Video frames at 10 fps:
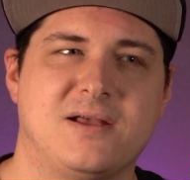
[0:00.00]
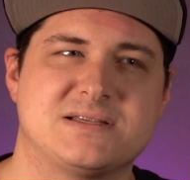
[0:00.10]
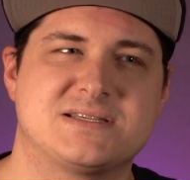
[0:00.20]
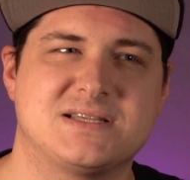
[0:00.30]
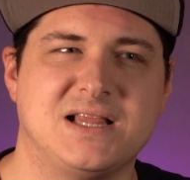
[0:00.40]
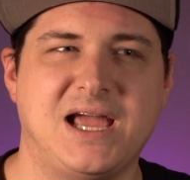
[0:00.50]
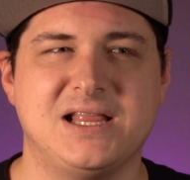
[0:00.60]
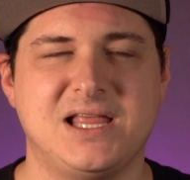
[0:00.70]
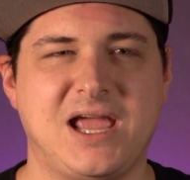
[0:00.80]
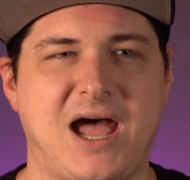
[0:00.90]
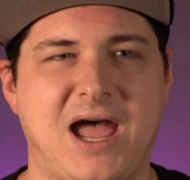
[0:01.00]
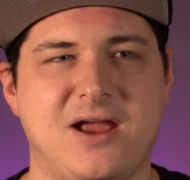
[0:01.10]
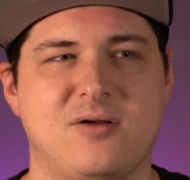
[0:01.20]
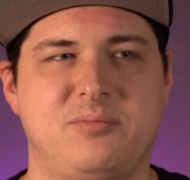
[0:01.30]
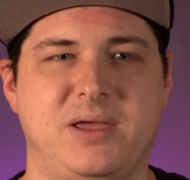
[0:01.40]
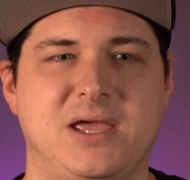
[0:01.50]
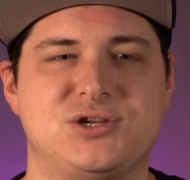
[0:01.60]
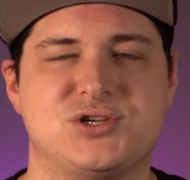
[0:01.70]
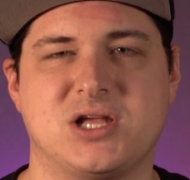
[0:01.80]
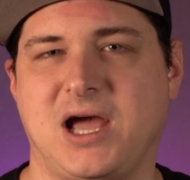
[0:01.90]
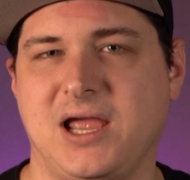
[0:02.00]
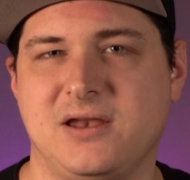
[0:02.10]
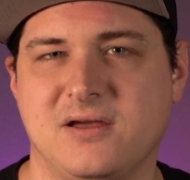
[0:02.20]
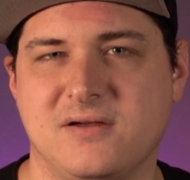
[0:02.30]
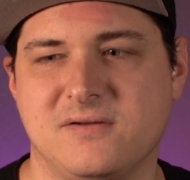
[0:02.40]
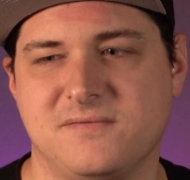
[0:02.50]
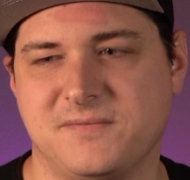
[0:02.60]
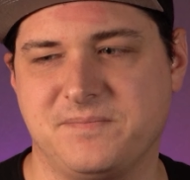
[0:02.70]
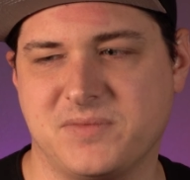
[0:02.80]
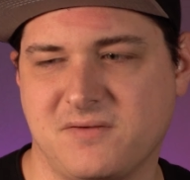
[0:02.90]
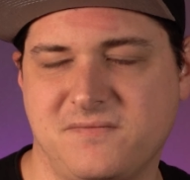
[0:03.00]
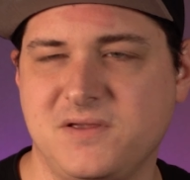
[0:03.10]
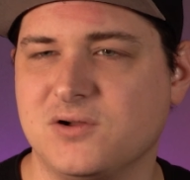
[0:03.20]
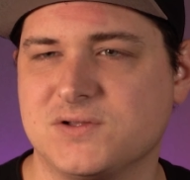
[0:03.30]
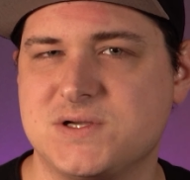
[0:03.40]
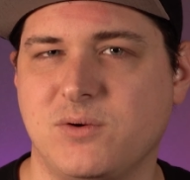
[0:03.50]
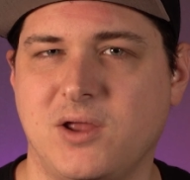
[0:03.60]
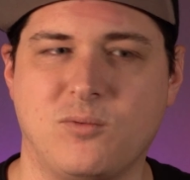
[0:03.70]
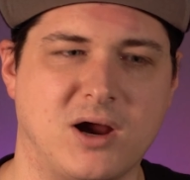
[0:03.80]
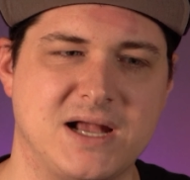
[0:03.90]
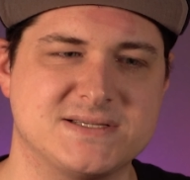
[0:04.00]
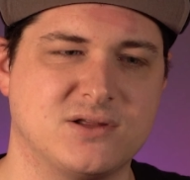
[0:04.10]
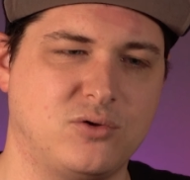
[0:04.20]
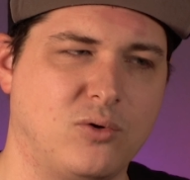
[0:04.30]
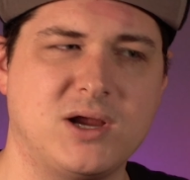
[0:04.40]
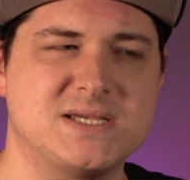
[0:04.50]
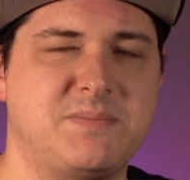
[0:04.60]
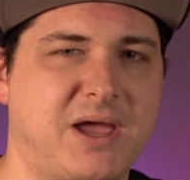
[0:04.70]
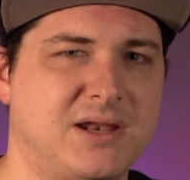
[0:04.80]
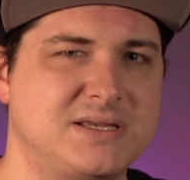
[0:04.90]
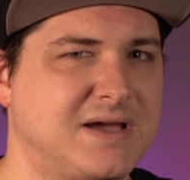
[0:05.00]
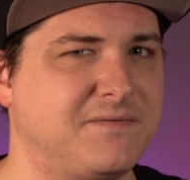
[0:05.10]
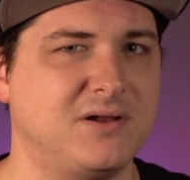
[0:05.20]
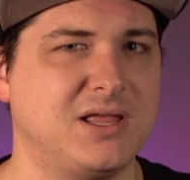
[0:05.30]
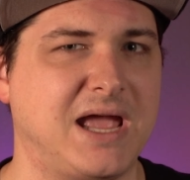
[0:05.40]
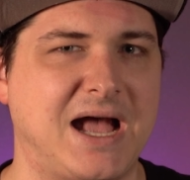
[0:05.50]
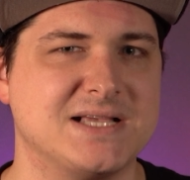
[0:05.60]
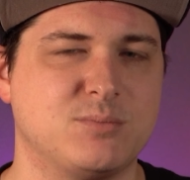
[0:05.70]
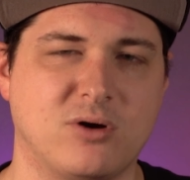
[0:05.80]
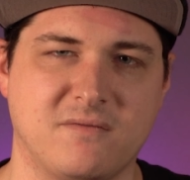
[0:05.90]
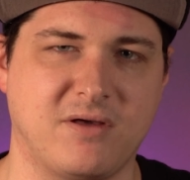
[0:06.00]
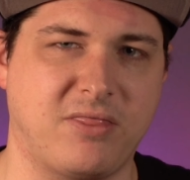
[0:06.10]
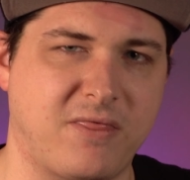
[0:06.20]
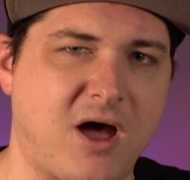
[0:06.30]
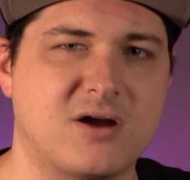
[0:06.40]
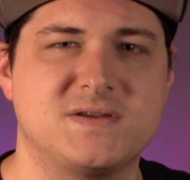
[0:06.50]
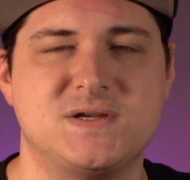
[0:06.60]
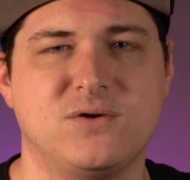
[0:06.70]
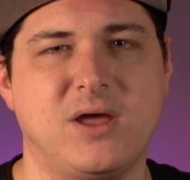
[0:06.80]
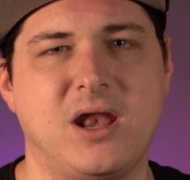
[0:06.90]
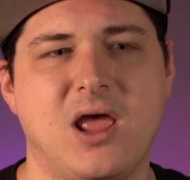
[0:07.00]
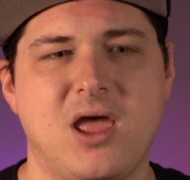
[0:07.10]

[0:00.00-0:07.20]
slightly higher pitched kind of feel to it, whereas the Glorious Panda definitely has more of a thok to it,